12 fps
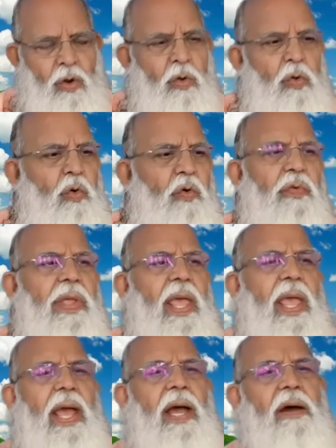Do we
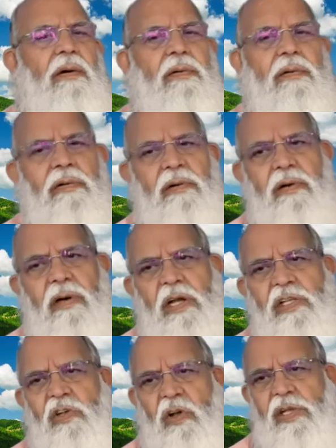have a
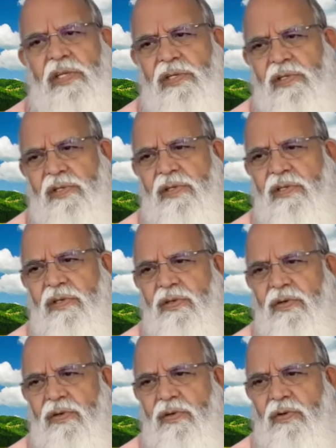choice
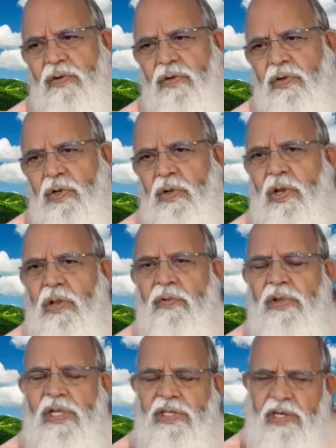to live
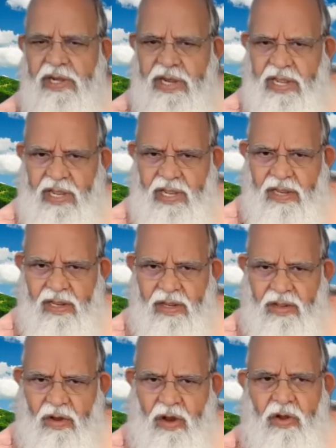yesterday
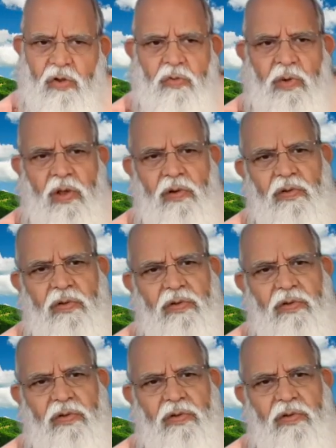or tomorrow?